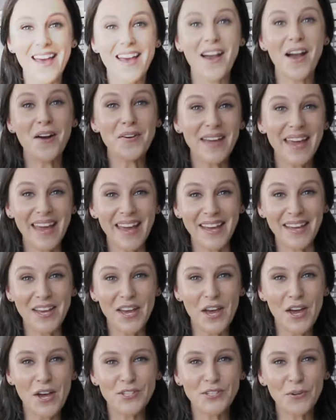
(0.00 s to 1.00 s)
Okay,
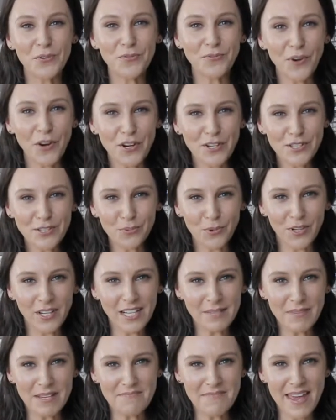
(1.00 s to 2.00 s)
so first we're
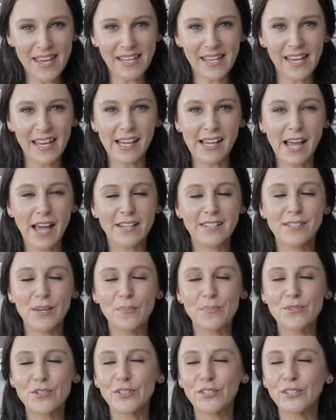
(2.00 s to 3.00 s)
gonna be making some
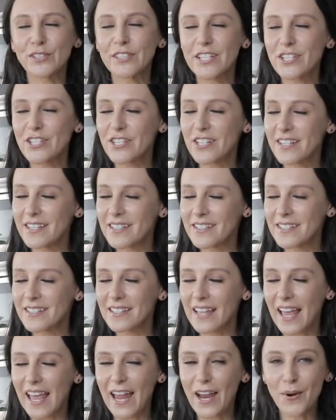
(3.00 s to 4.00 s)
delicious,
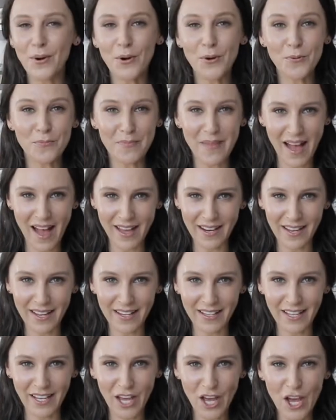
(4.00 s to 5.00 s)
aromatic,
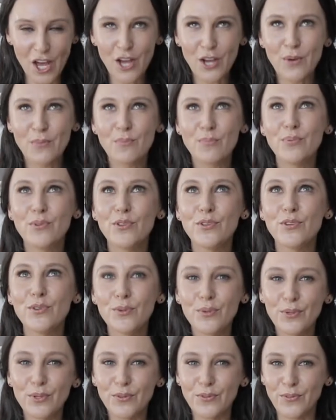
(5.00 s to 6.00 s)

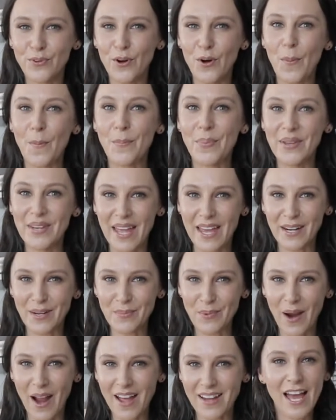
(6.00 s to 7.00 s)
beautiful banana
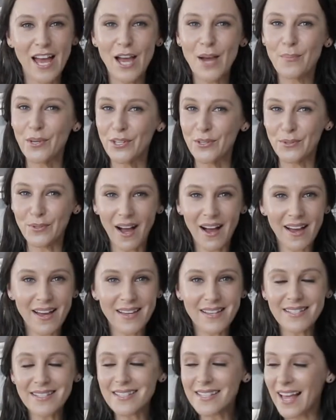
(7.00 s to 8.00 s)
bread. But you
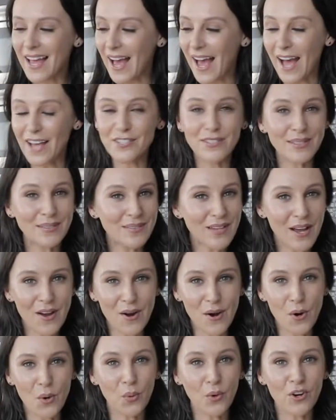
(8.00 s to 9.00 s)
guys, as you
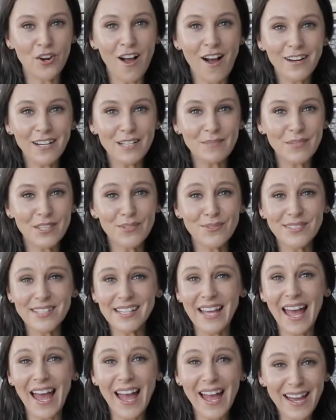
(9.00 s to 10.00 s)
know, we're not gonna be
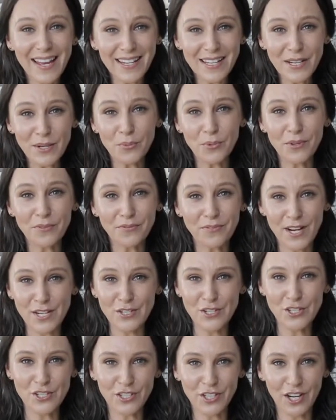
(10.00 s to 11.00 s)
using any refined
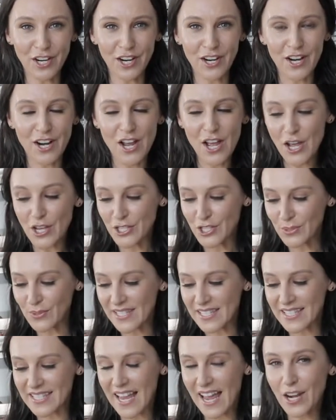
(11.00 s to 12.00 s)
sugar. So
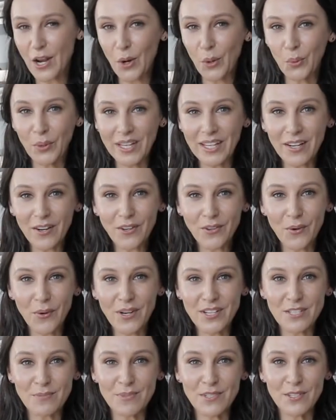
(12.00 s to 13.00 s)
instead, we are
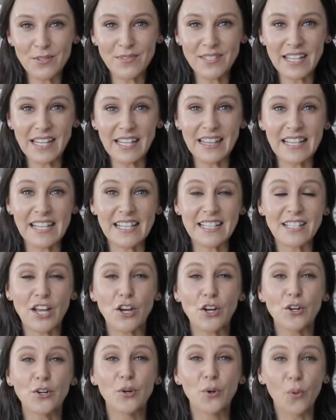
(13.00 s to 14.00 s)
going to be using these
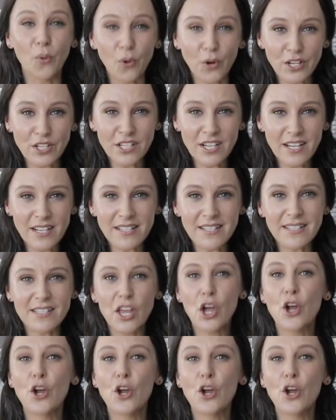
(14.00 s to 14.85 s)
gorgeous,